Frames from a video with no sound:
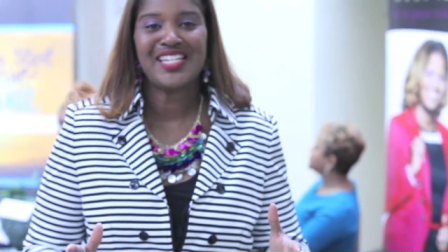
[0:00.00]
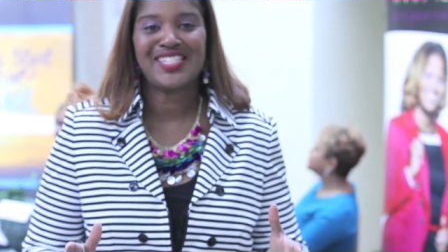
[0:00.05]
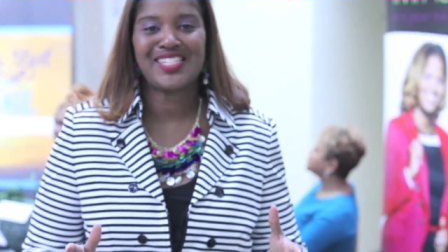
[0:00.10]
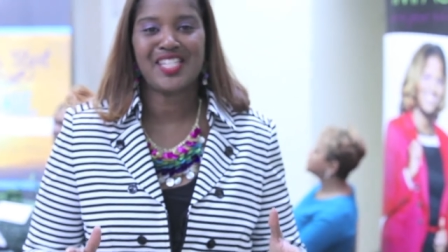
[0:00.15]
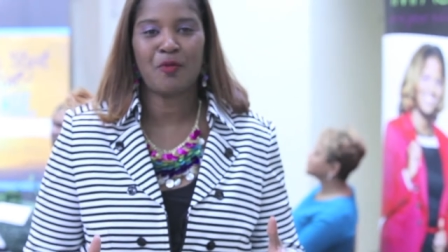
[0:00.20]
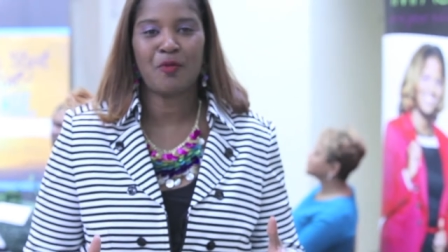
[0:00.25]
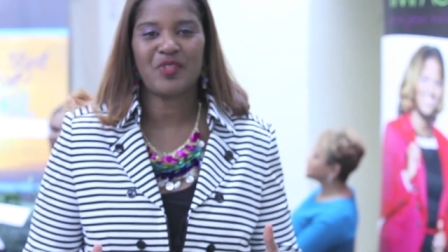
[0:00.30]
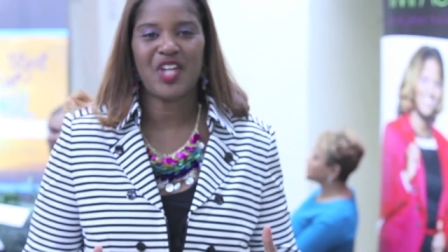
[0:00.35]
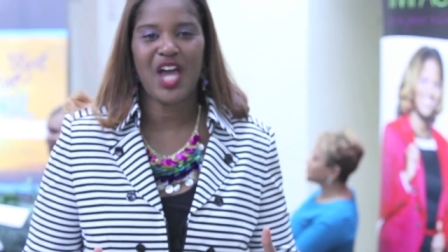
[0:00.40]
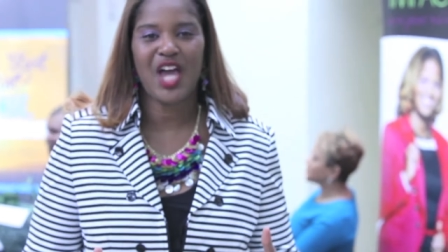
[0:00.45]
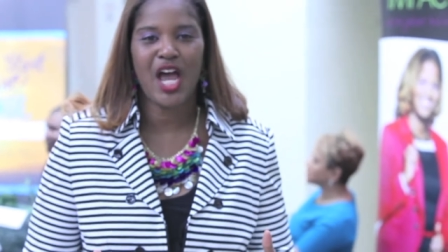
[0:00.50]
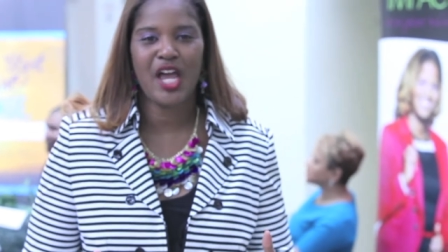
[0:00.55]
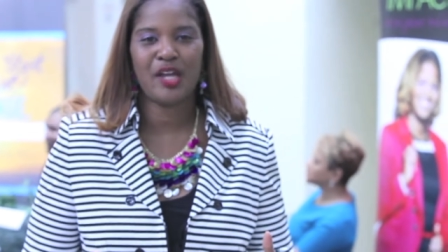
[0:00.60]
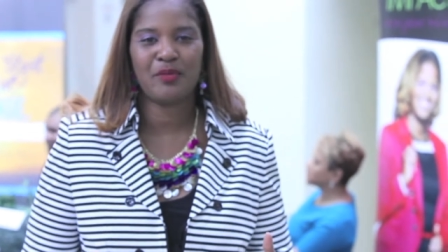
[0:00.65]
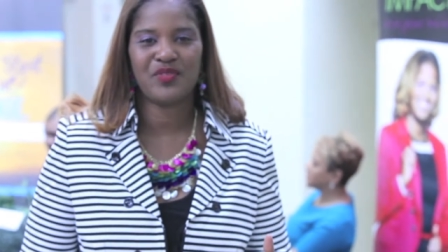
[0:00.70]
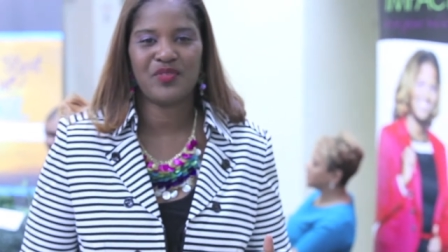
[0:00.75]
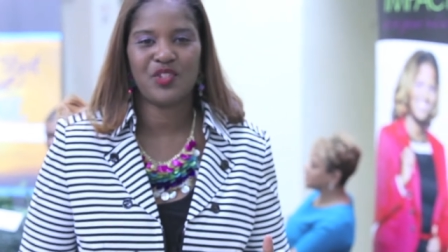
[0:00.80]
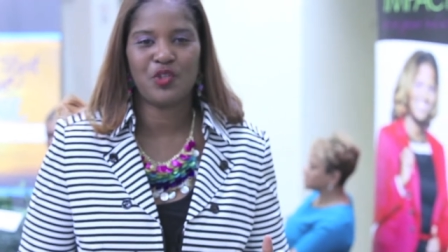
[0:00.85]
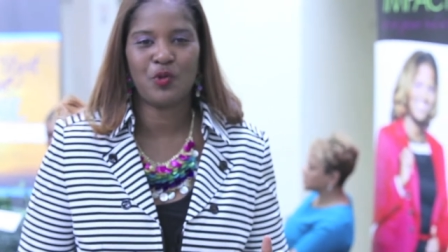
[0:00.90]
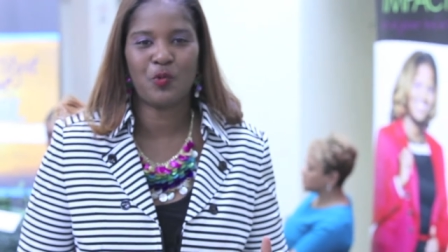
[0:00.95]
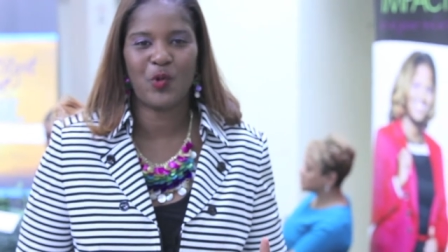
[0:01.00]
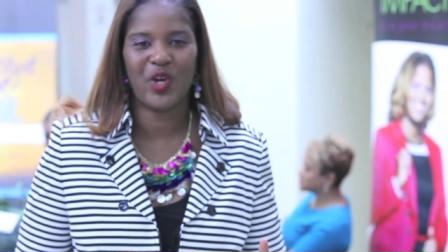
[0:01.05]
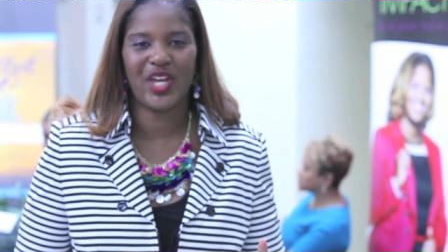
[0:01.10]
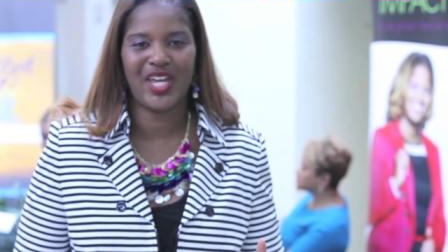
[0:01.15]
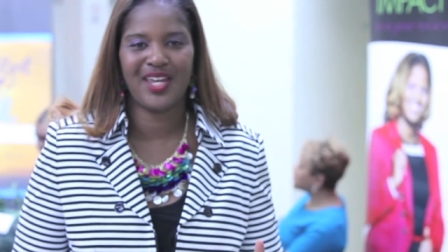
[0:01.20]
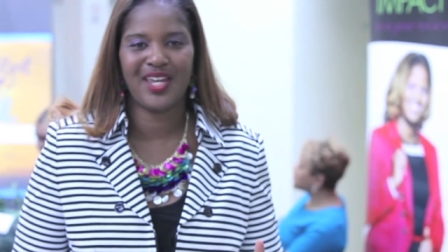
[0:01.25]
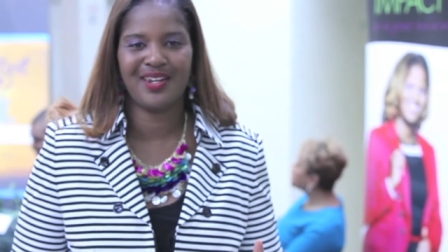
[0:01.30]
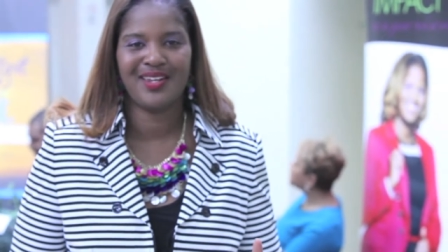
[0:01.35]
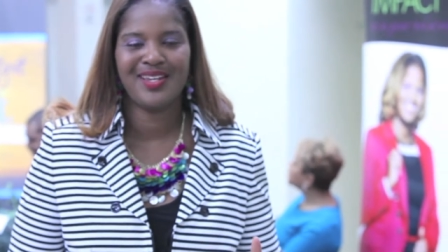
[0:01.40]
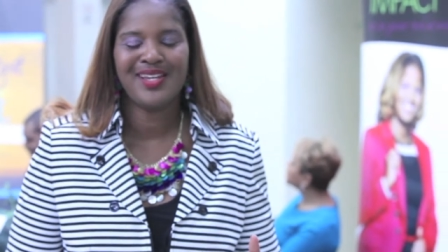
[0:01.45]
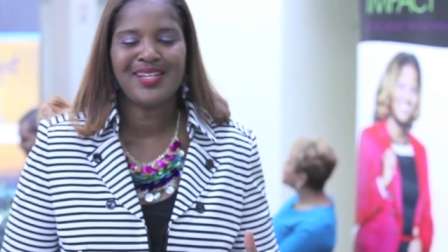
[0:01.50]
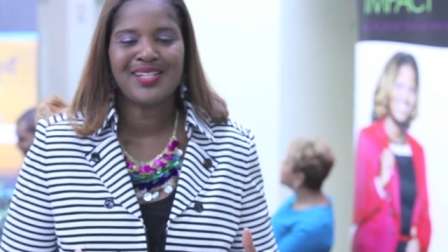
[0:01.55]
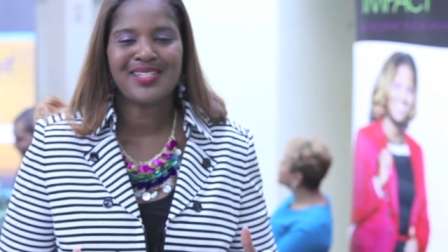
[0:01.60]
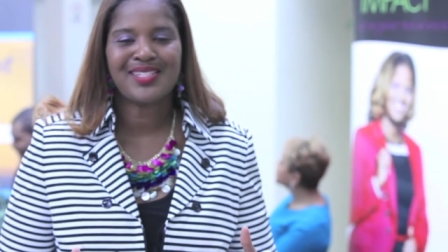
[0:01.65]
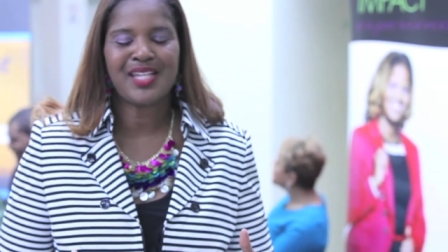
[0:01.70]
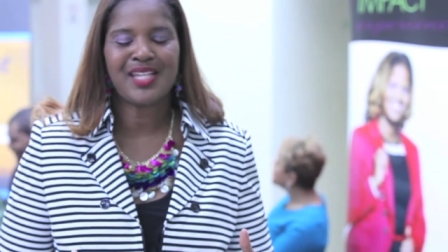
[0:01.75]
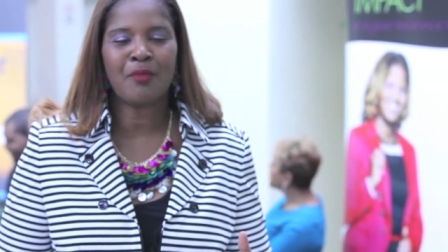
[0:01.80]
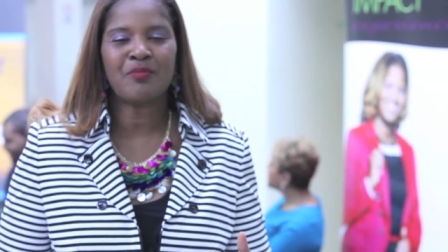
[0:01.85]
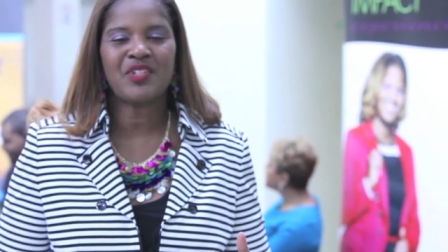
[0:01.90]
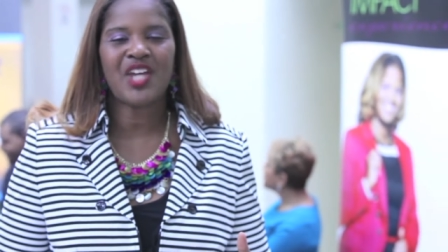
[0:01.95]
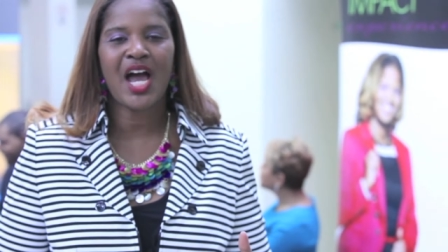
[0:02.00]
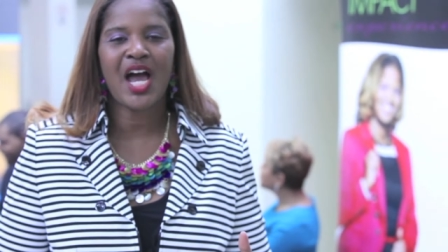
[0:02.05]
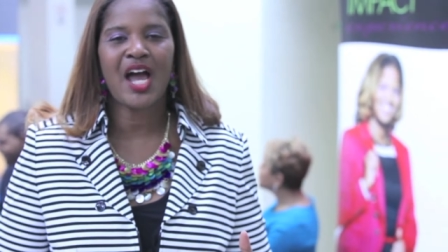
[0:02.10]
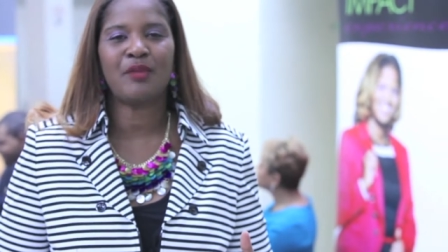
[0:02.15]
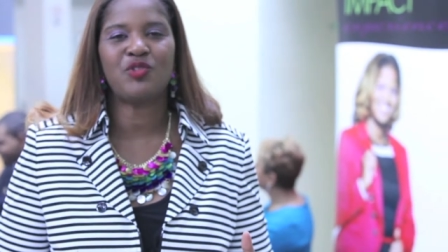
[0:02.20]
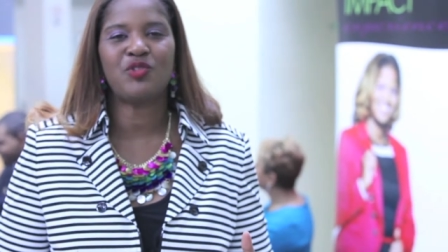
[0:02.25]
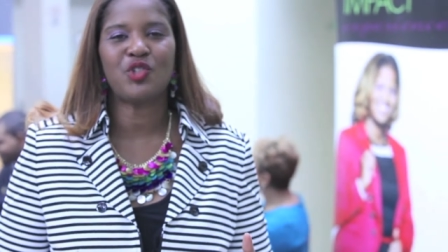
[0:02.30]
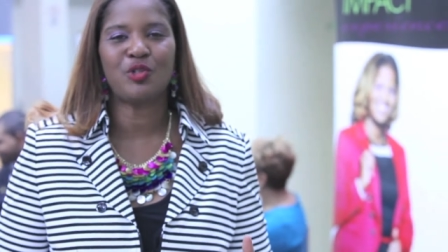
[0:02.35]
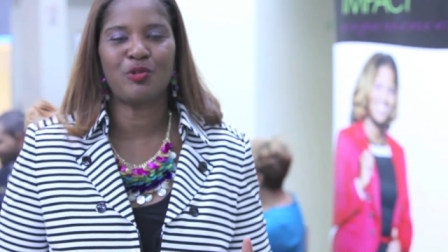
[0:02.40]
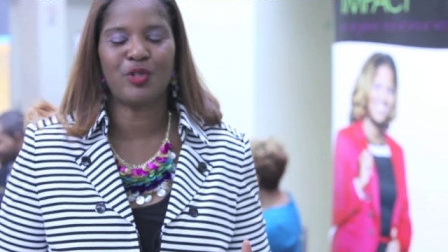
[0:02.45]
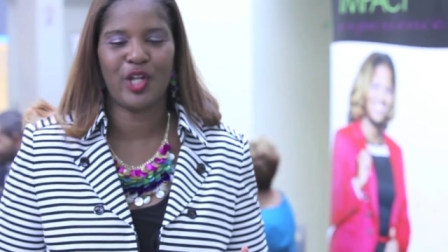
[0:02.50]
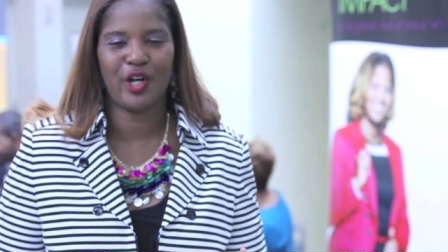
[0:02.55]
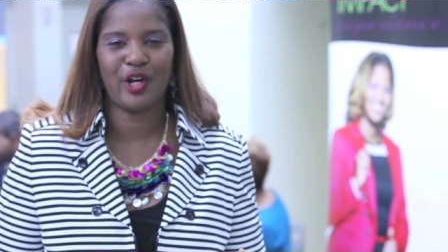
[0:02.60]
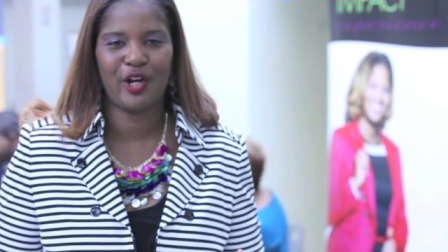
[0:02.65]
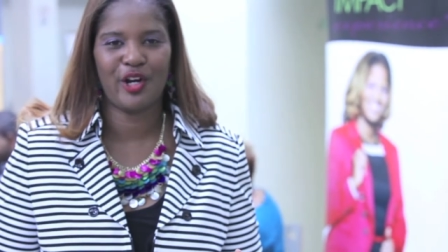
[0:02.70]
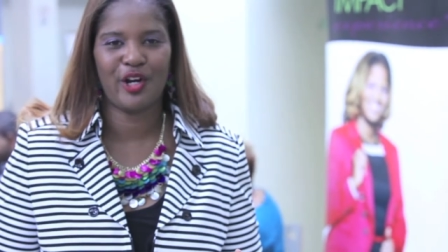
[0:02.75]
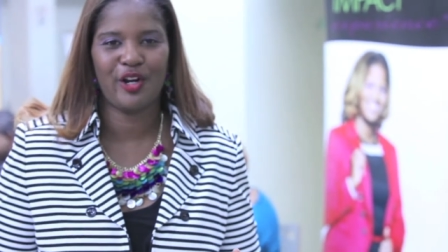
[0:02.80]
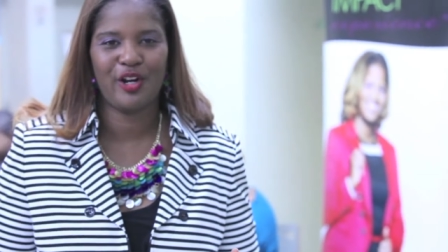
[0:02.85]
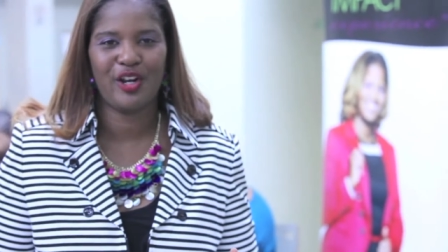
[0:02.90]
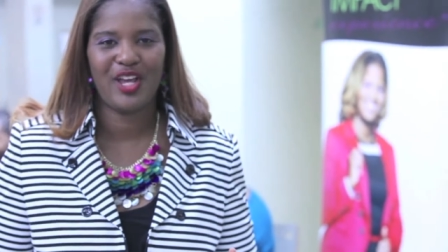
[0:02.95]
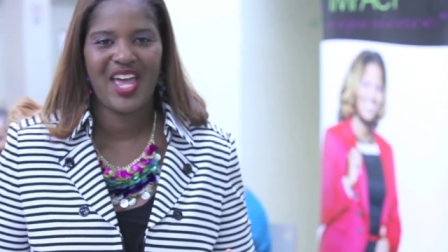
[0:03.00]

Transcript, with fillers: Sometimes you win, sometimes you learn.